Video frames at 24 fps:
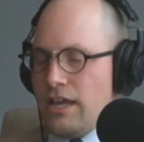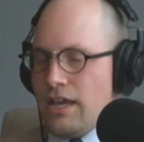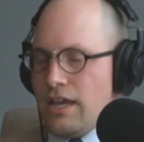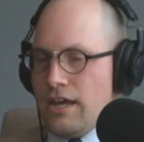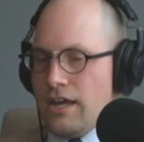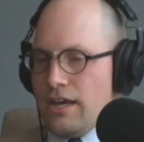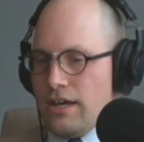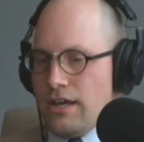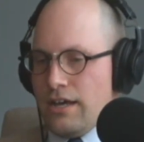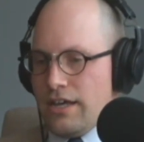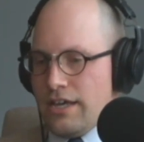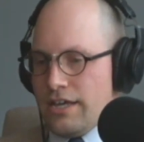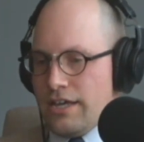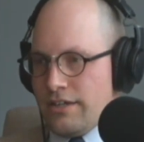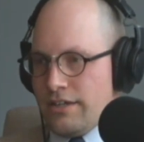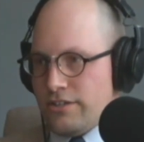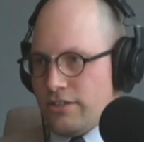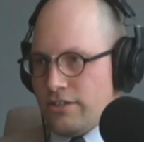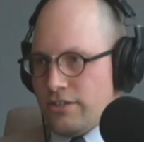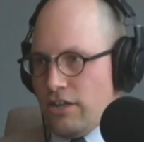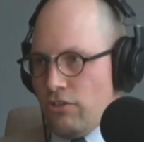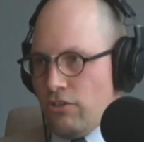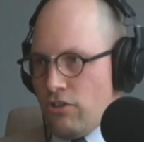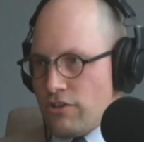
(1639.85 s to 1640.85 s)
And
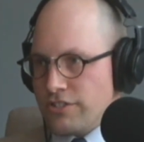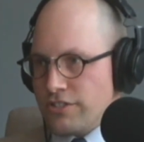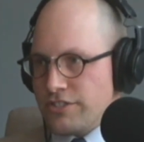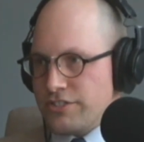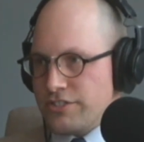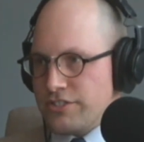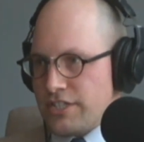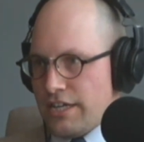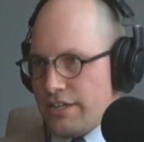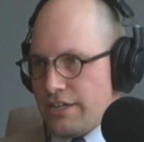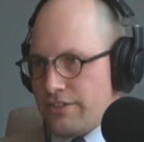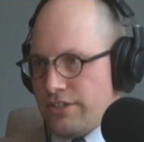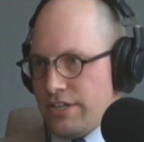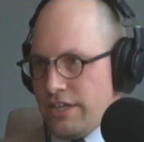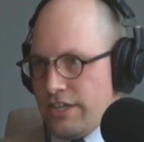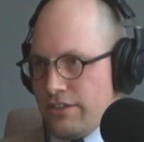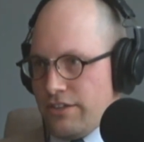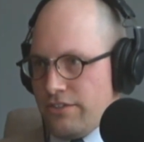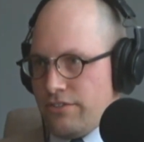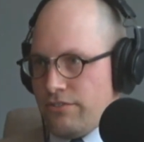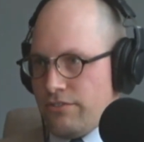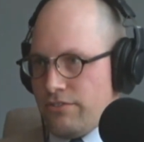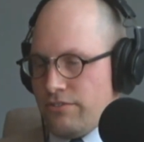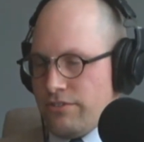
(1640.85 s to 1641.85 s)
alongside
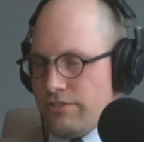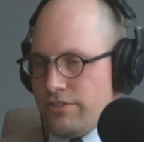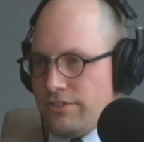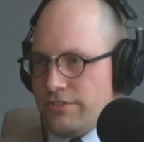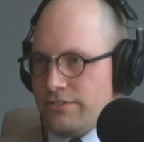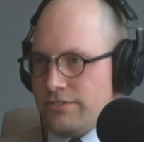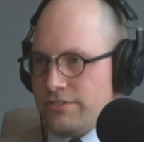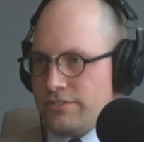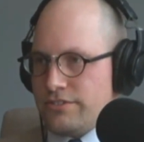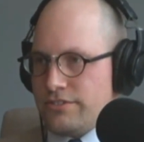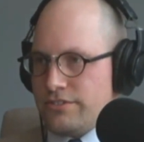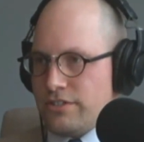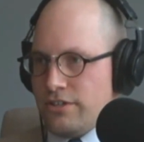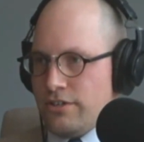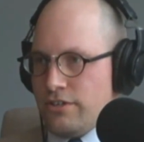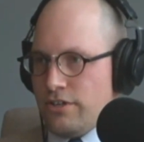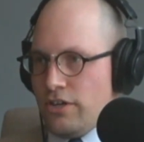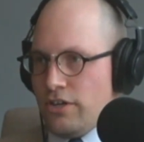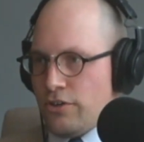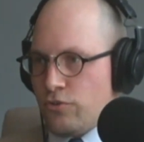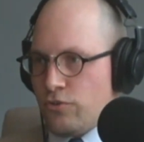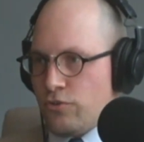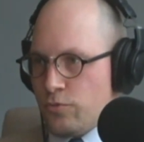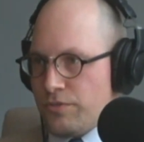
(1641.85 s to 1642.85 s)
that, there is
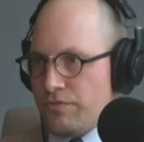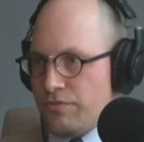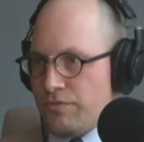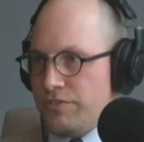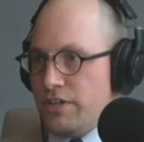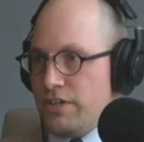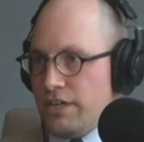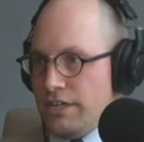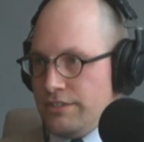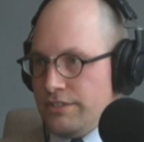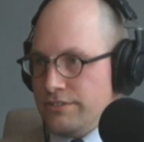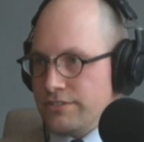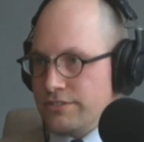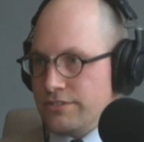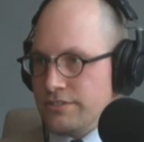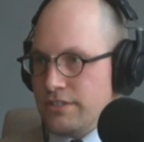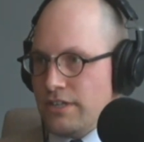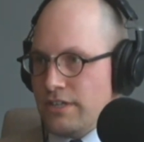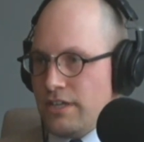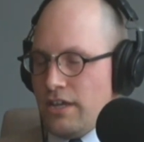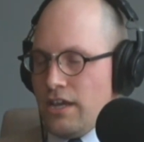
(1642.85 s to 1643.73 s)
a group of nuns